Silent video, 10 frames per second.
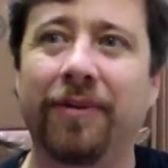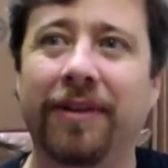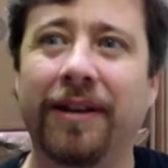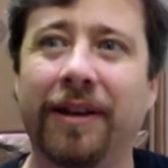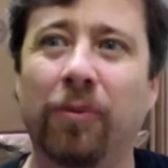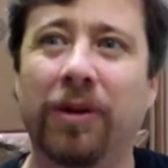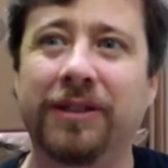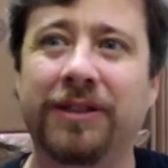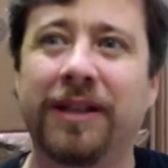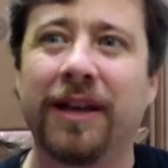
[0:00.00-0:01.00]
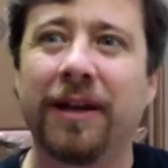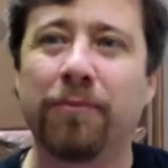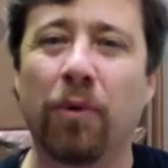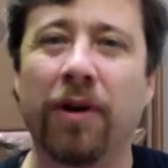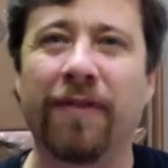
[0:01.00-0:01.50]
It was
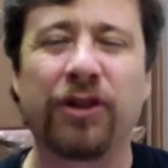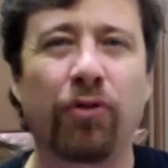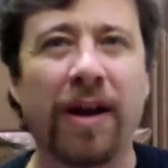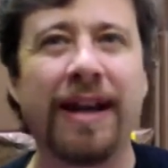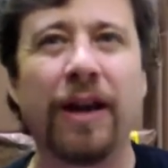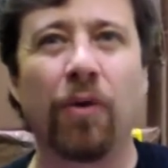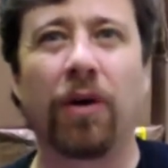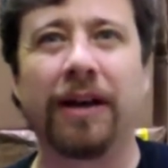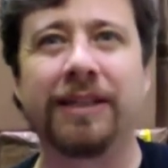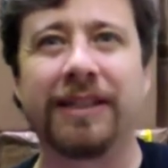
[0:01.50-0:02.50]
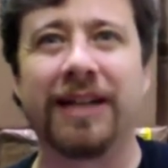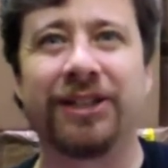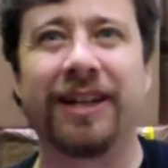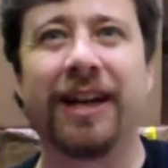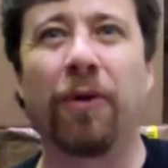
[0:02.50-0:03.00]
more of a trading
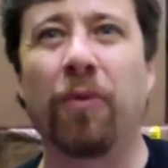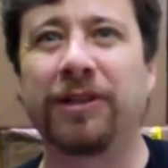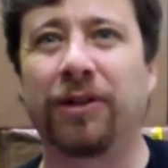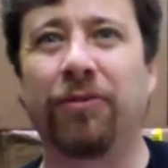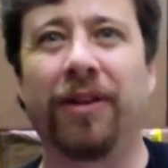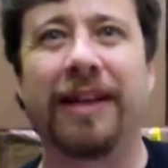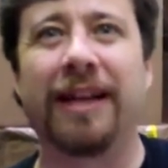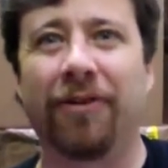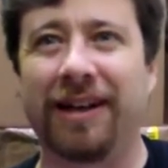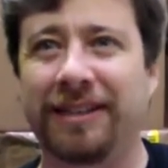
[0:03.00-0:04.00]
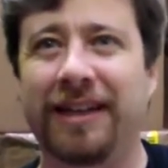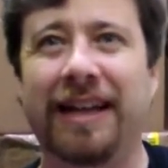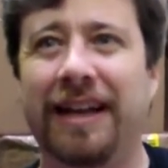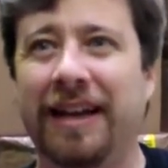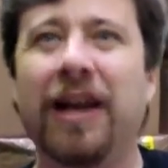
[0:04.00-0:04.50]
organization, and it wasn't really interested
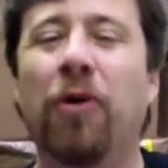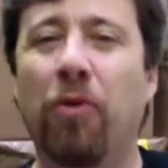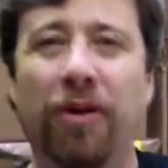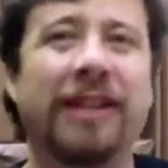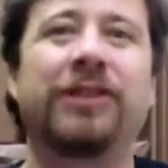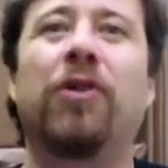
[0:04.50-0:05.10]
in, well, let's go